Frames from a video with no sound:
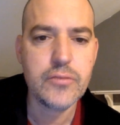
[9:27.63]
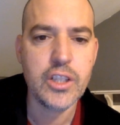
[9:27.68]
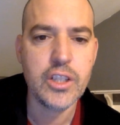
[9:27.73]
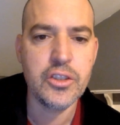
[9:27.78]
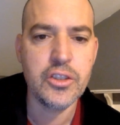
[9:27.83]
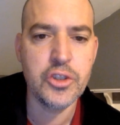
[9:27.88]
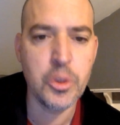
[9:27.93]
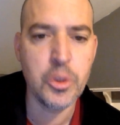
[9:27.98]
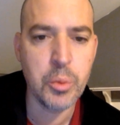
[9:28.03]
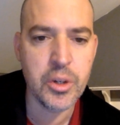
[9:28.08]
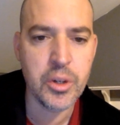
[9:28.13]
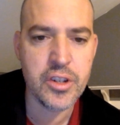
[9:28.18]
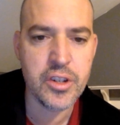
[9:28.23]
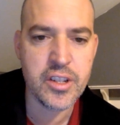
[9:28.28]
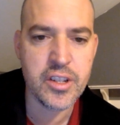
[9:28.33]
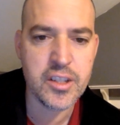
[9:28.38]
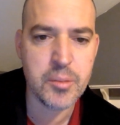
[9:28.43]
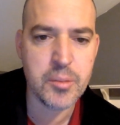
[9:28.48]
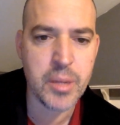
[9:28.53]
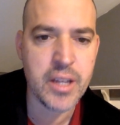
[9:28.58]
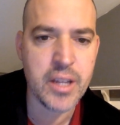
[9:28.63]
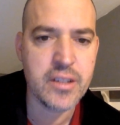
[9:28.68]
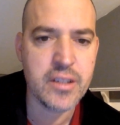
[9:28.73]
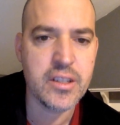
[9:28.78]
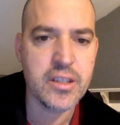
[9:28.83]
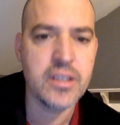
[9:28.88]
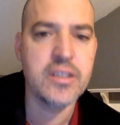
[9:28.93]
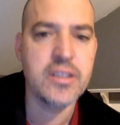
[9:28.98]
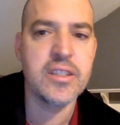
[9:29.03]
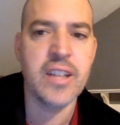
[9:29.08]
Jupiter's
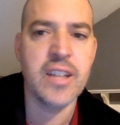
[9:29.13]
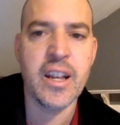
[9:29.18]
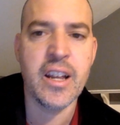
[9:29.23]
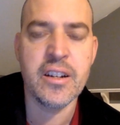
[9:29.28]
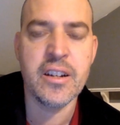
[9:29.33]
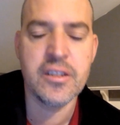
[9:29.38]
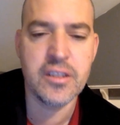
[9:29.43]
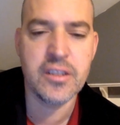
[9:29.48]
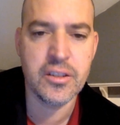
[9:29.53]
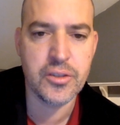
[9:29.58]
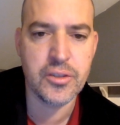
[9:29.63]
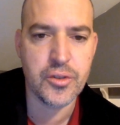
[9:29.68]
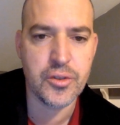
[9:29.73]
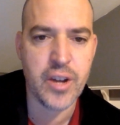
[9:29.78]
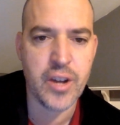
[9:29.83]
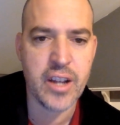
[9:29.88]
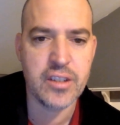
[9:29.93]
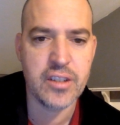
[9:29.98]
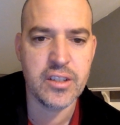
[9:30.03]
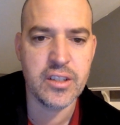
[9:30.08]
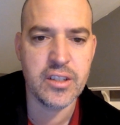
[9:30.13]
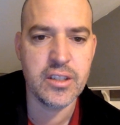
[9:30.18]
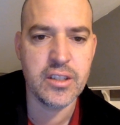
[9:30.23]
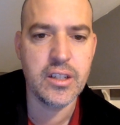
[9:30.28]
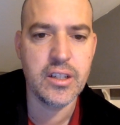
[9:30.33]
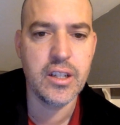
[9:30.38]
expansion, Saturn's contraction.